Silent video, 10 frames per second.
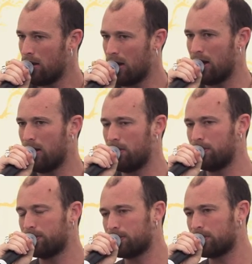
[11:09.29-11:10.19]

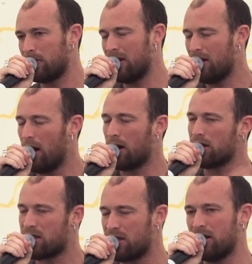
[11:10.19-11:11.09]
And the
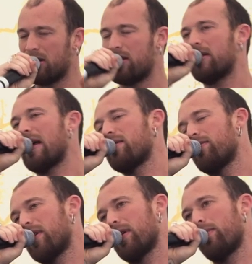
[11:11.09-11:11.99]
arts, that's a
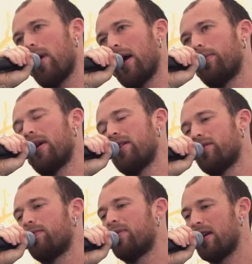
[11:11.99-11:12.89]
very wide
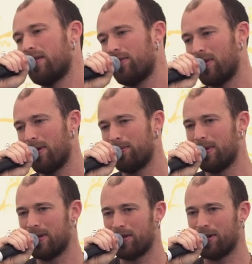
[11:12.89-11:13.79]
range of things from
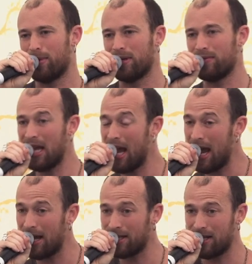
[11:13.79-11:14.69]
interpretive
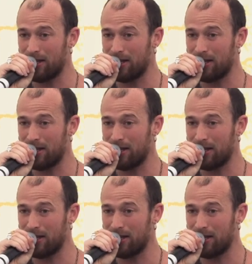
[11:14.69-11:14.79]
dance,